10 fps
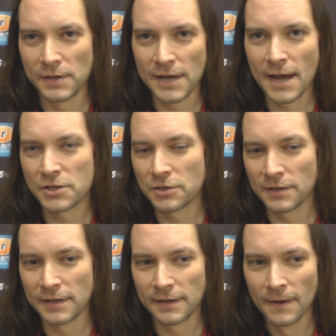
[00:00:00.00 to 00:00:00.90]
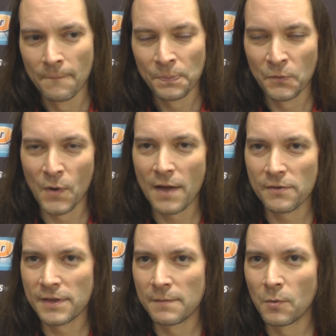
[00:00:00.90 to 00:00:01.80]
he actually, rather
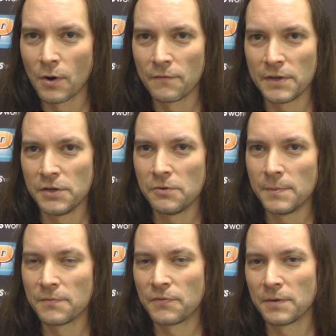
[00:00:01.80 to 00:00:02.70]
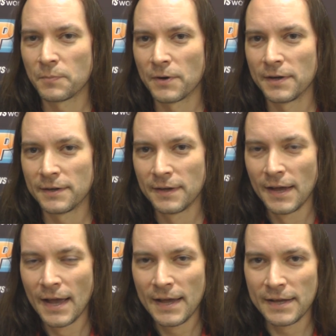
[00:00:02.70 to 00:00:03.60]
than more of a human footprint,
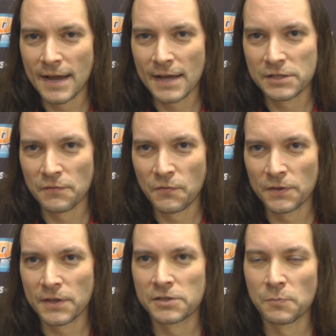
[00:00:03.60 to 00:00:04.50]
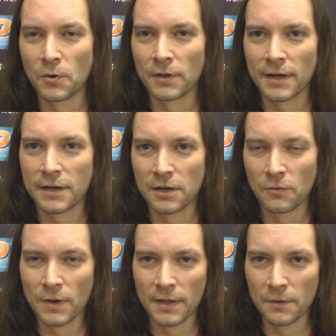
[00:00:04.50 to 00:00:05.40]
he has a foot that's more like a
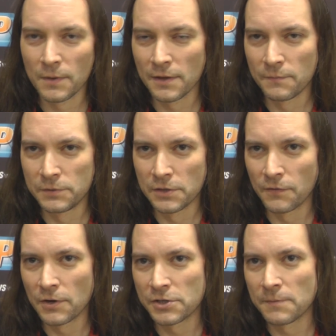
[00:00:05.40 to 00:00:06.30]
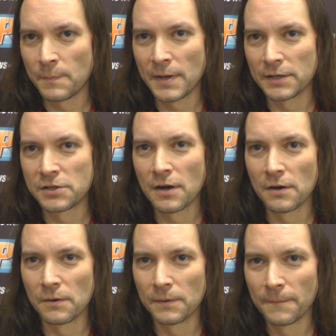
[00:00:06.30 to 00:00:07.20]
gorilla with a divergent big
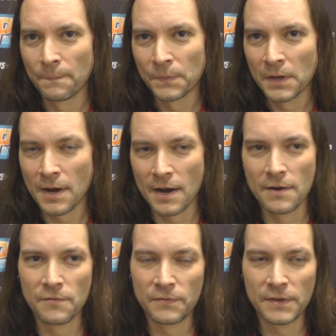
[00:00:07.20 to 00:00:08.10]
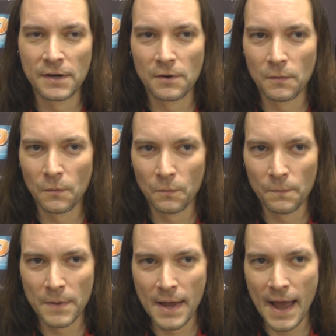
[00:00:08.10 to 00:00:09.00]
toe, kind of, you know,
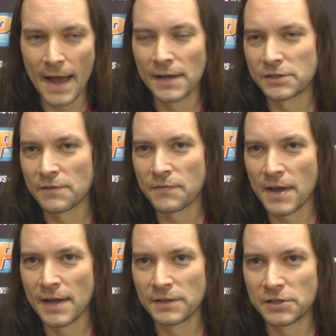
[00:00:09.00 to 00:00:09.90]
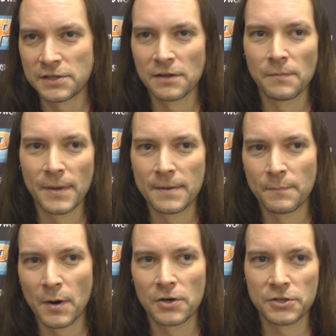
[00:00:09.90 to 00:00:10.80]
as if they had still been
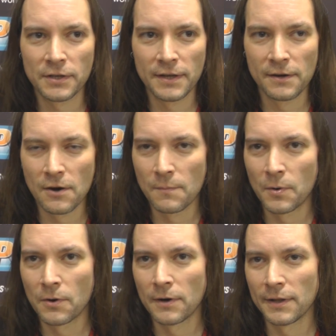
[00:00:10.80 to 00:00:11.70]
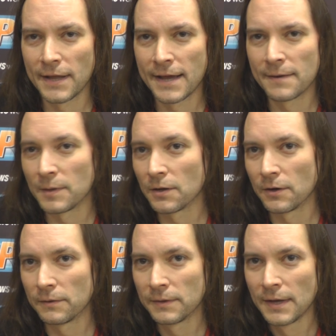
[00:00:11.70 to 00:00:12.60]
partially an arboreal animal or